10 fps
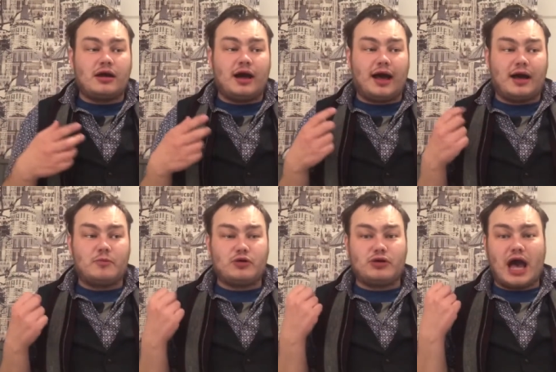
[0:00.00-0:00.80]

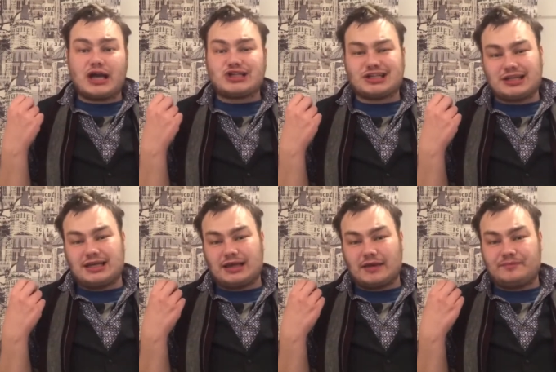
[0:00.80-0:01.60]
were
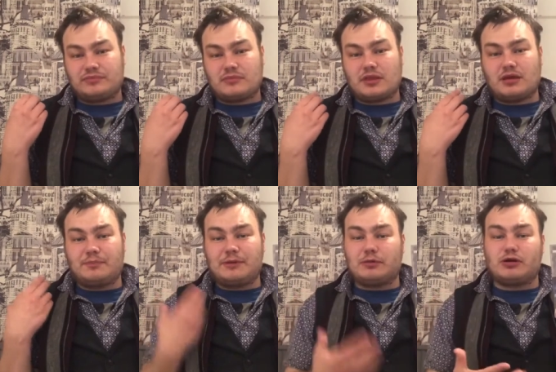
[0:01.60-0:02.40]
actually
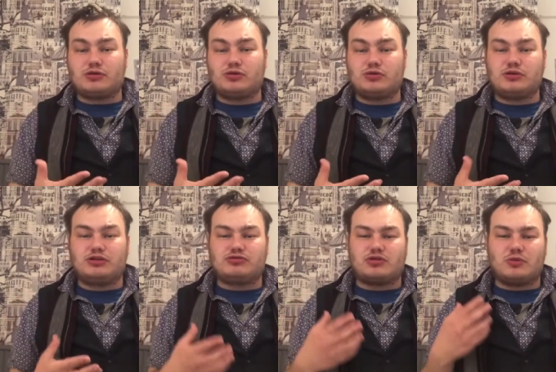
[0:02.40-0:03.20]
people who
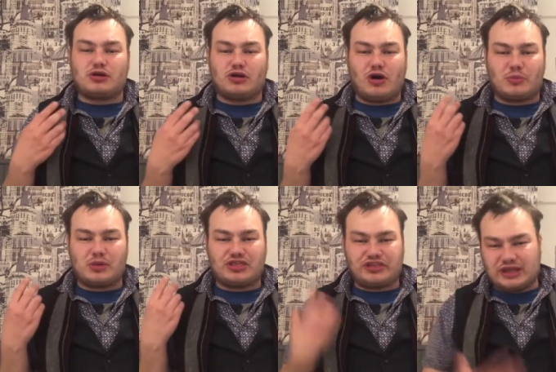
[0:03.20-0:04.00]
used to work a lot
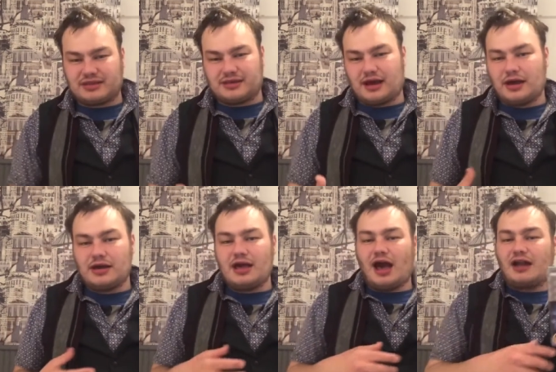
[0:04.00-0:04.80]
with theatre,
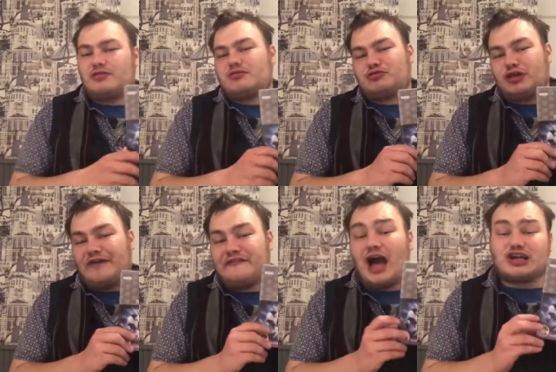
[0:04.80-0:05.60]
and this was
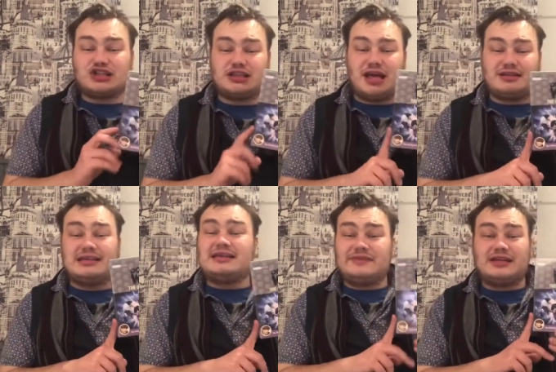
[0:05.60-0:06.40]
actually their
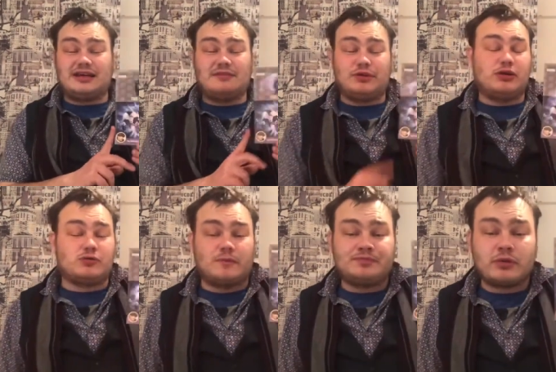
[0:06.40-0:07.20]
TV debut.
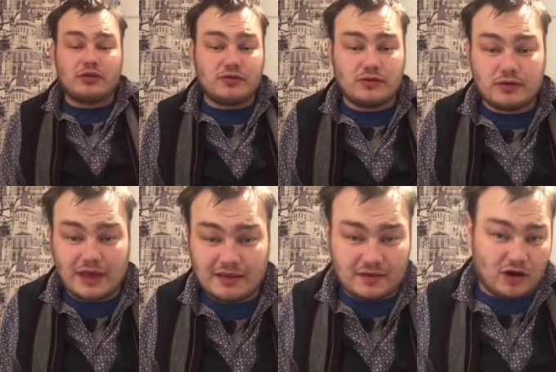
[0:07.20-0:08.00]
So
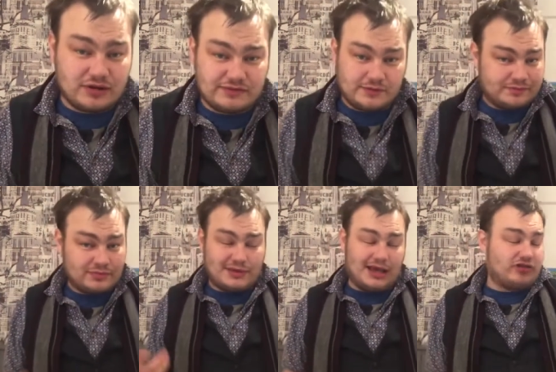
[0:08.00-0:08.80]
there's a lot of
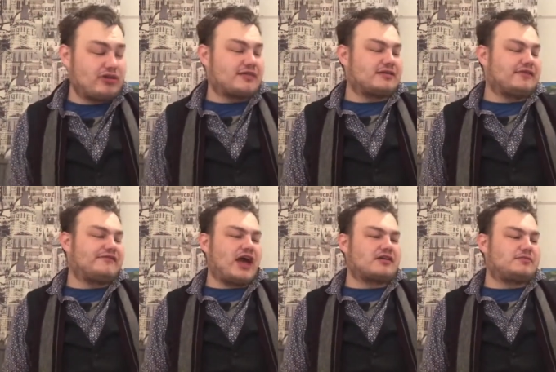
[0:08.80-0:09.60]
interesting
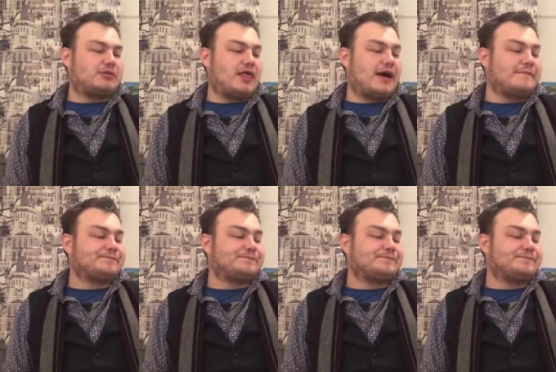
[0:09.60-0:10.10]
facts there.